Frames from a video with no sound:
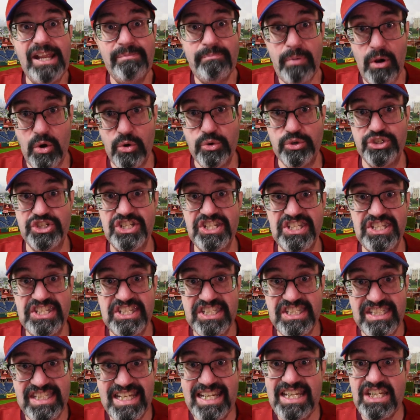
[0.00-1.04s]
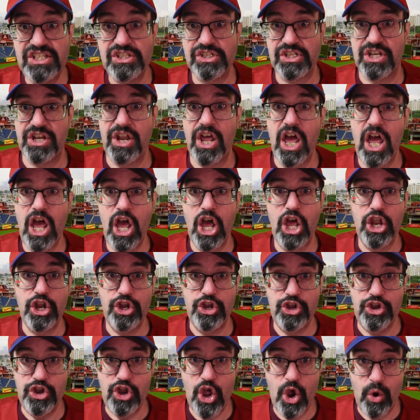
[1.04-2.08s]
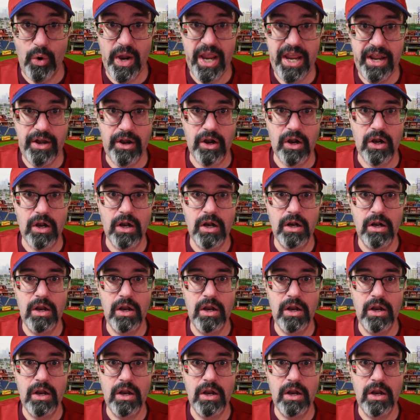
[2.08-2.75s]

postseason no-hitter,